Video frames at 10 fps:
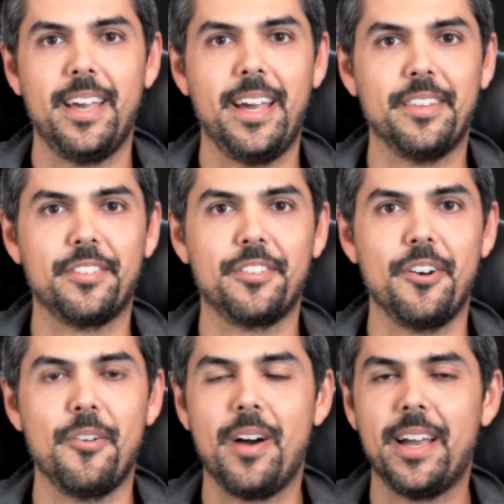And
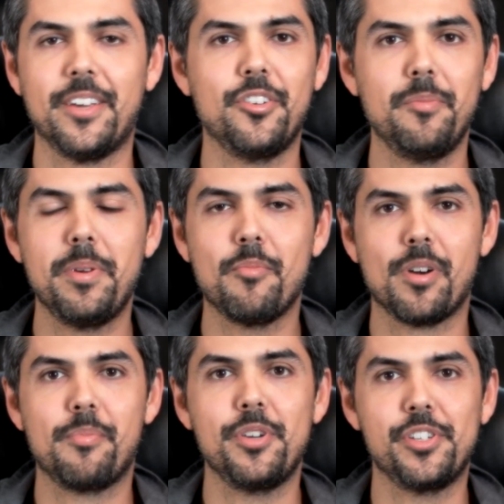so I couldn't be
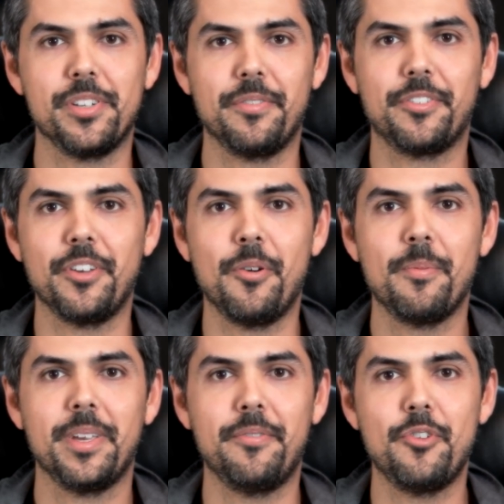more appreciative.
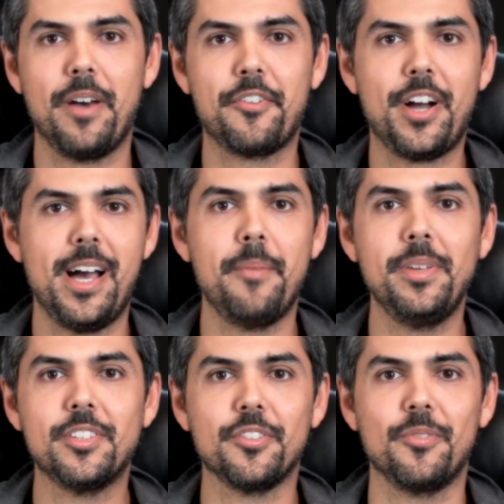So if you have
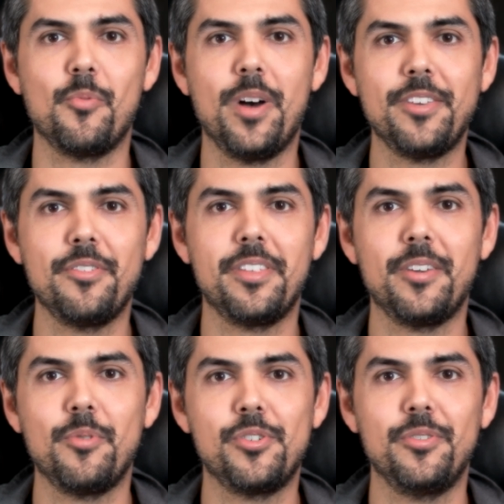comments on what you
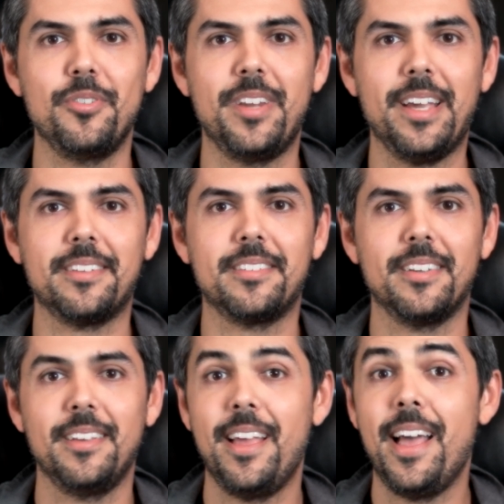think we should do
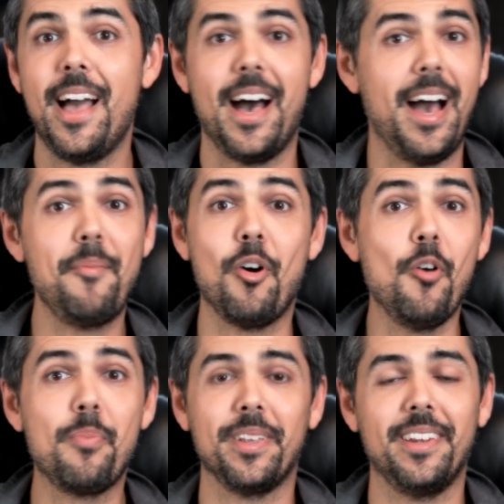next, I'm
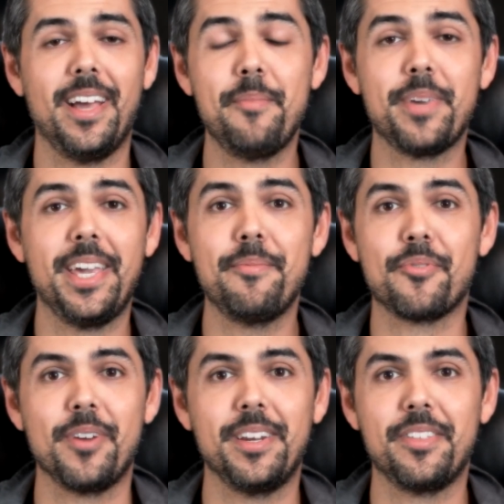open. I'm game
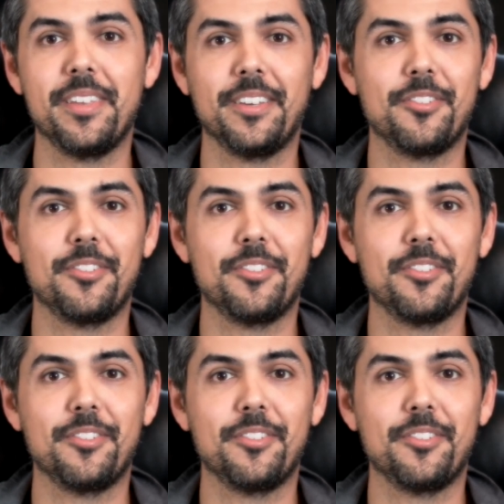for anything.